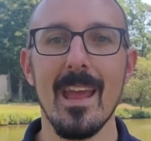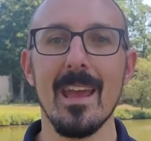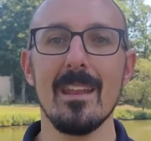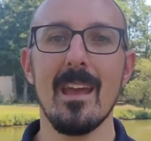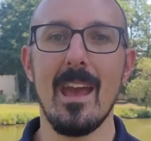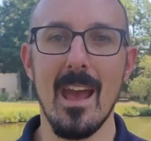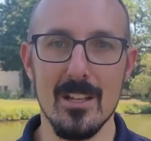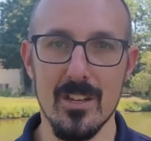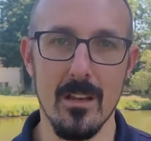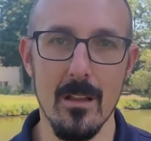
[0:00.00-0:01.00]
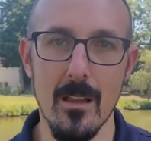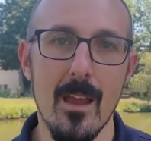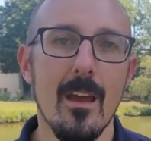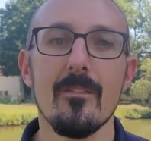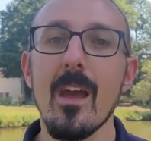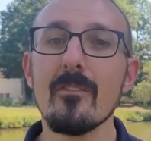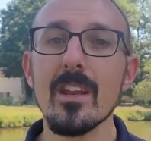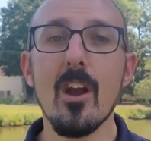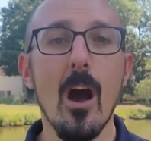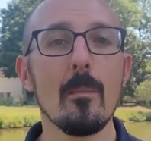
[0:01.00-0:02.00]
and Edgehill. If you have
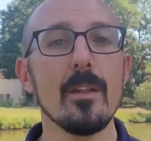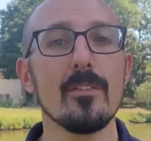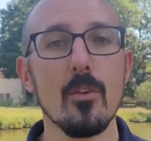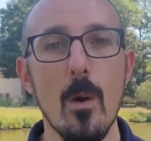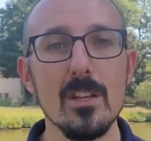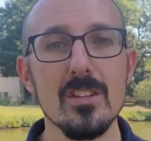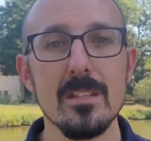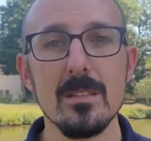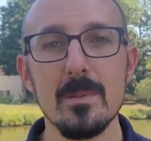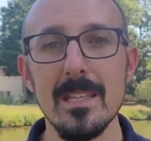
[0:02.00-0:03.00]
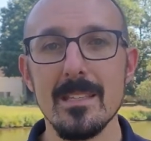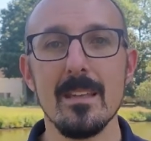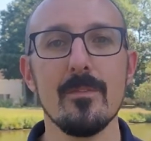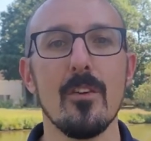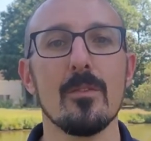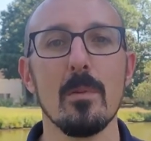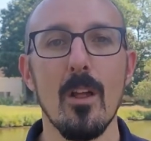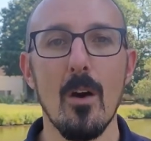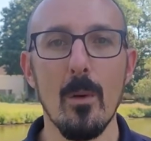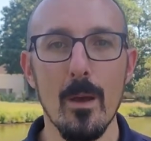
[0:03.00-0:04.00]
any comments or questions, please leave those
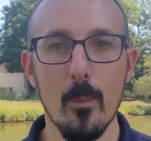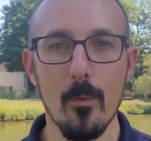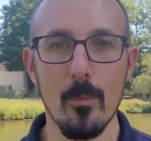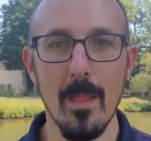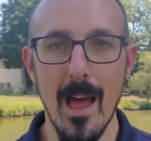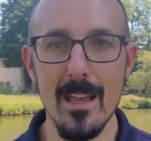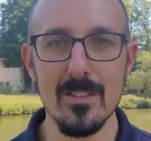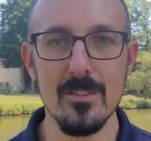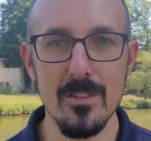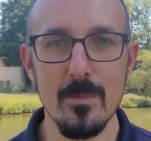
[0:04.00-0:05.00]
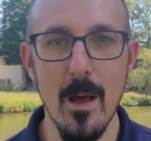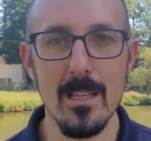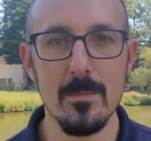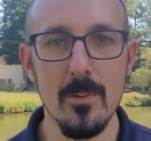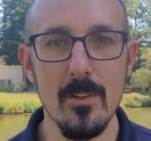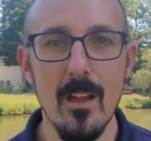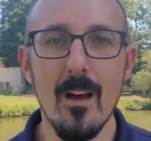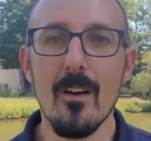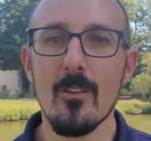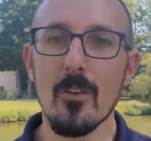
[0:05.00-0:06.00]
below and we'll reply as soon as possible.
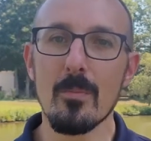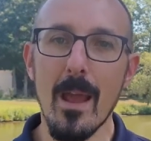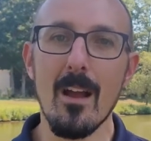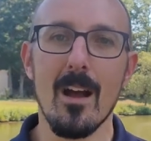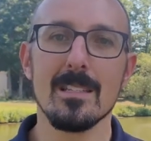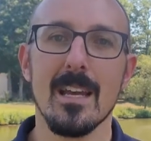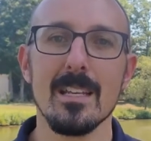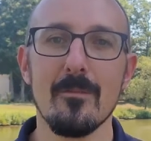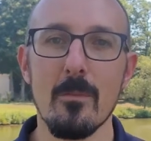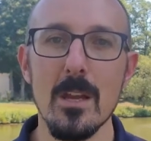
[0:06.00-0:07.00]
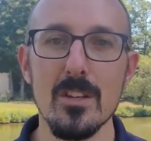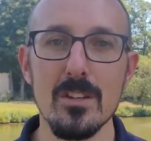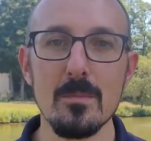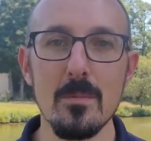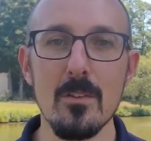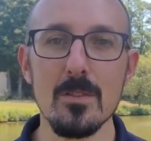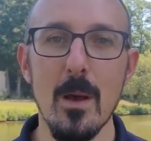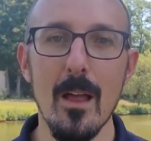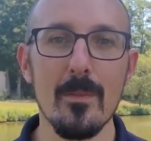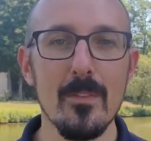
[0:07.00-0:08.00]
Of course, my contact information is below as
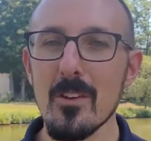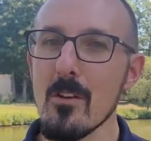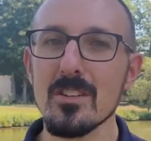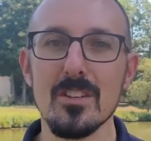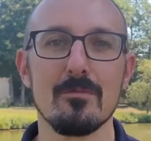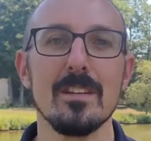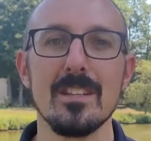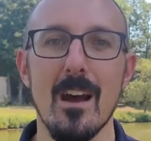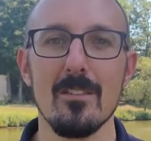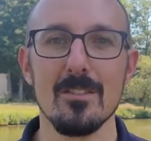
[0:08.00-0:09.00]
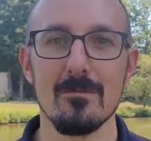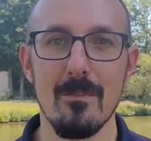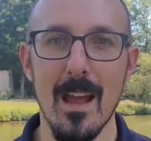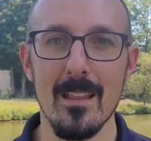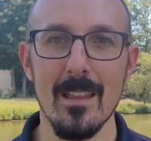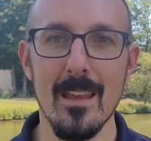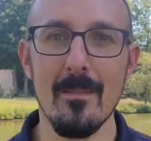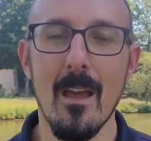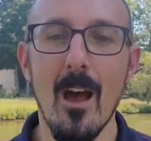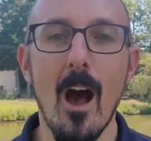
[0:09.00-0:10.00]
well, so you can always just reach out directly.
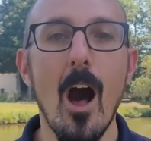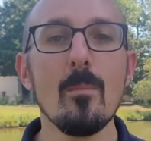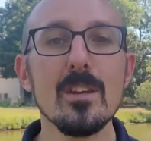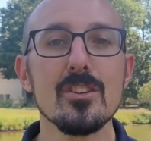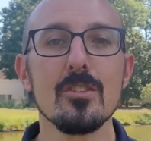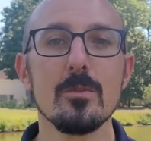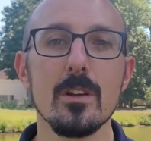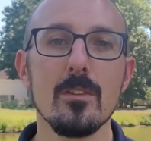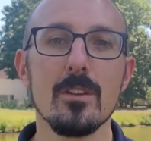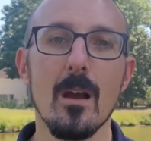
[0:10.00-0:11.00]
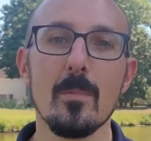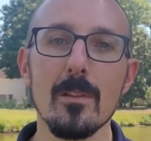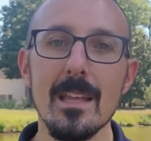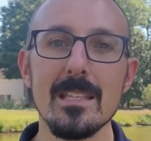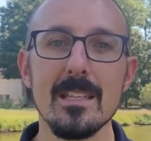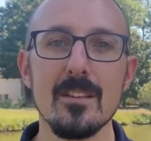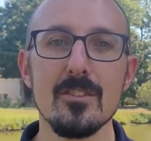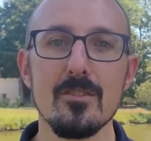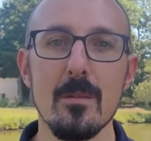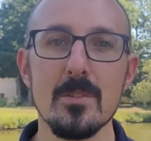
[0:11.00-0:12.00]
I'll be sure to include a couple links in the
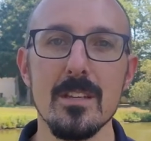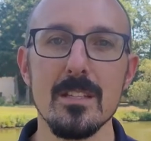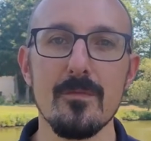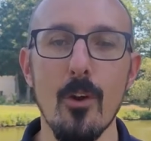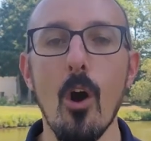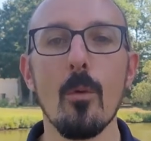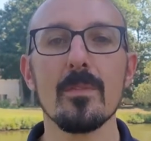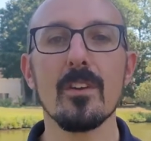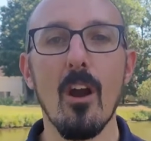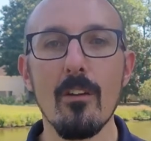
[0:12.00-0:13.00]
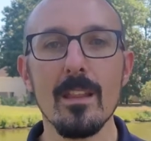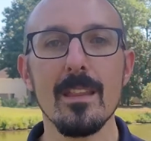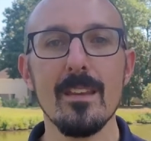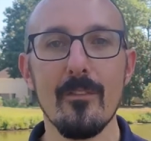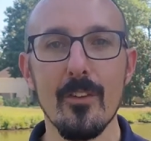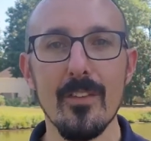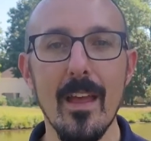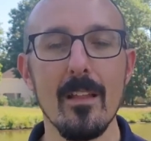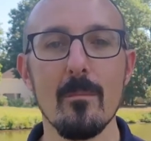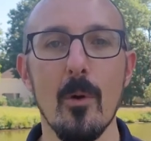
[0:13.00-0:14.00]
descriptions for homes currently for
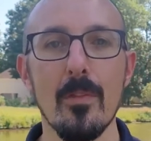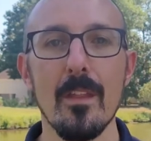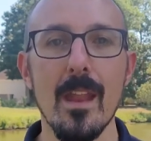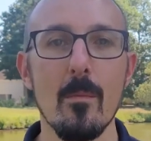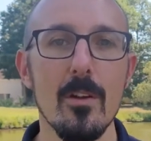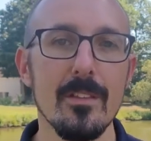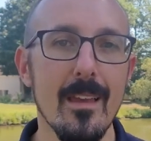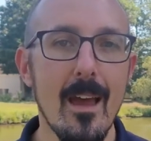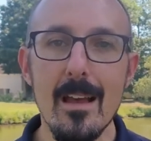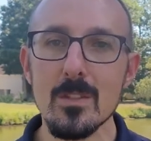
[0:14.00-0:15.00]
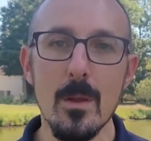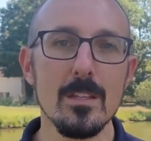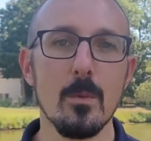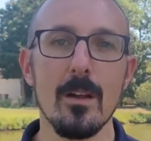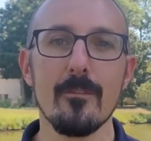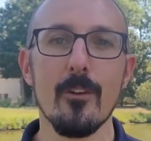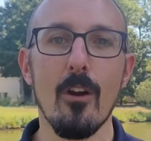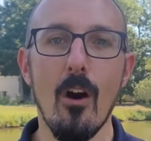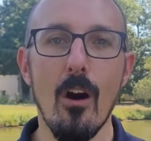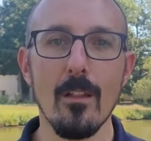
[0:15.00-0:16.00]
sale in both the neighborhoods, as well as one
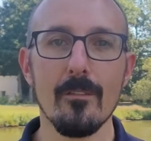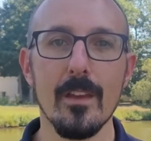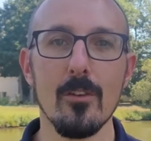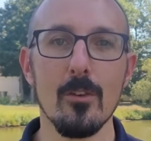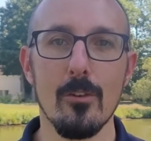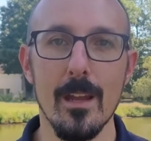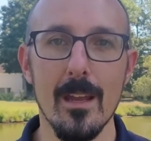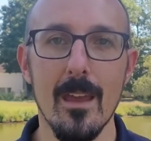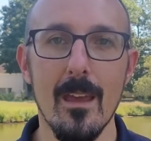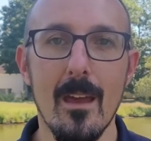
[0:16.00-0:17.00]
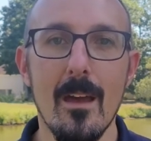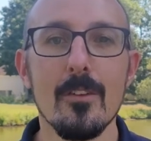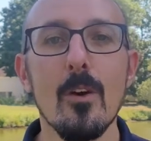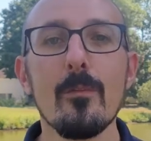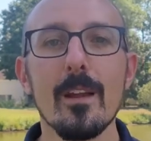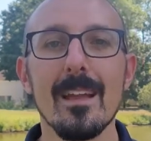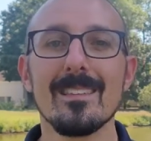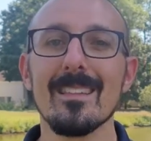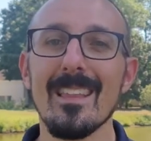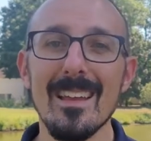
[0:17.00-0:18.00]
for all of Kiln Creek. Don't forget
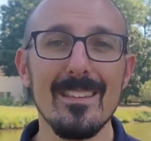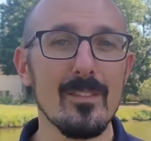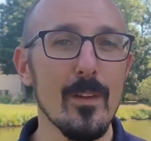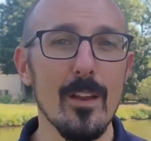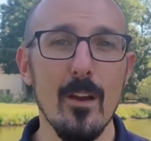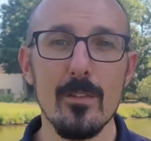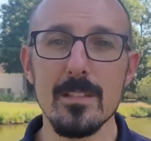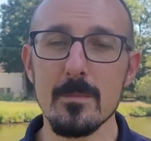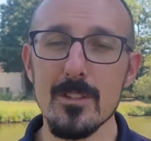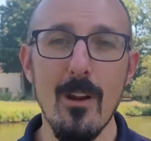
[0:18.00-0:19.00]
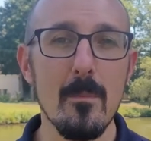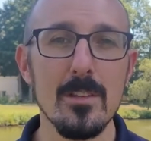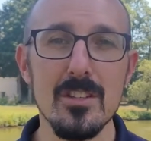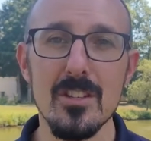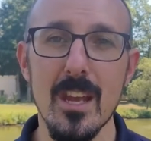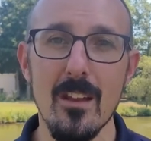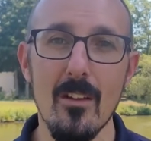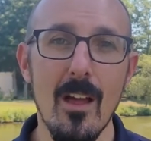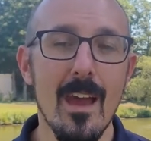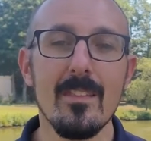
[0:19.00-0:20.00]
to like this video, subscribe to this
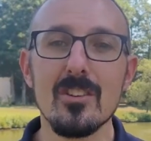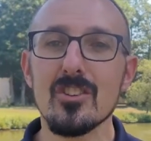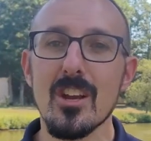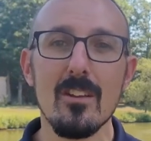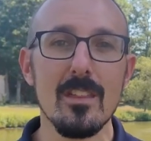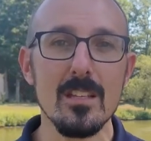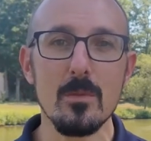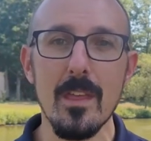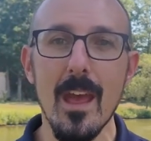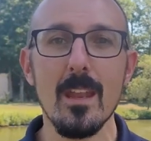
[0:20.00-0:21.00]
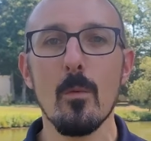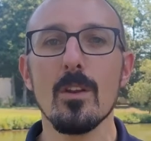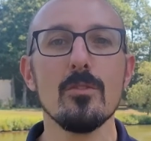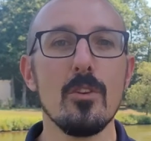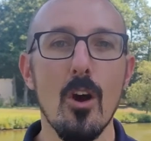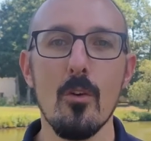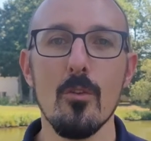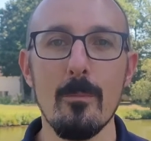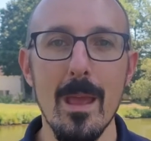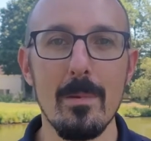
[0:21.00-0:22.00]
channel, and then share this with anyone you know
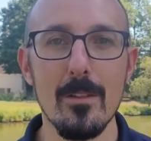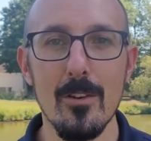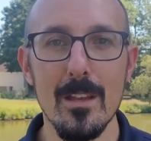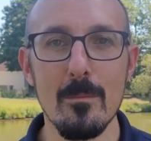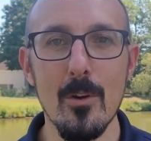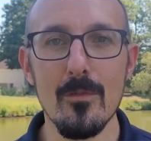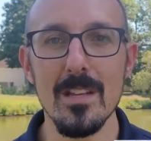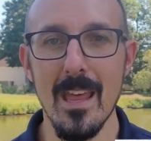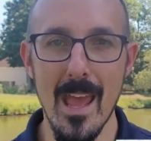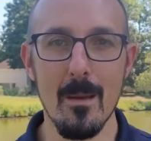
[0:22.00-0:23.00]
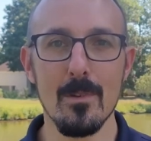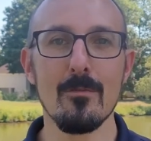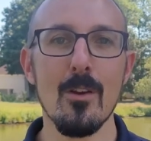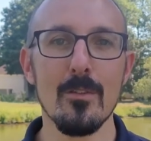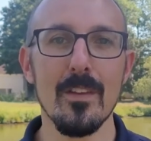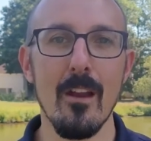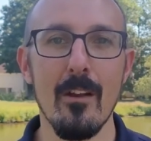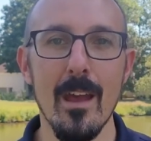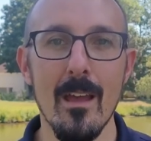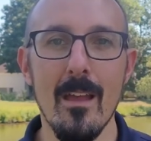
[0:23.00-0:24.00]
who may be looking to move to the Hampton Roads
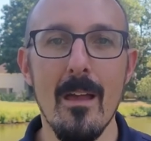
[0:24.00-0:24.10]
area.